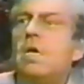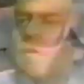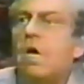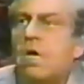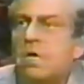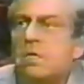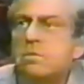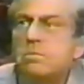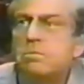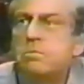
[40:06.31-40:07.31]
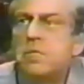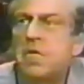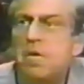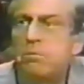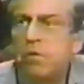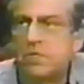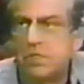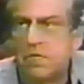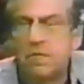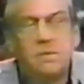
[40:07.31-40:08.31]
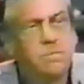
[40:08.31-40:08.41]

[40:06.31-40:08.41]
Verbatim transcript: uh, became president,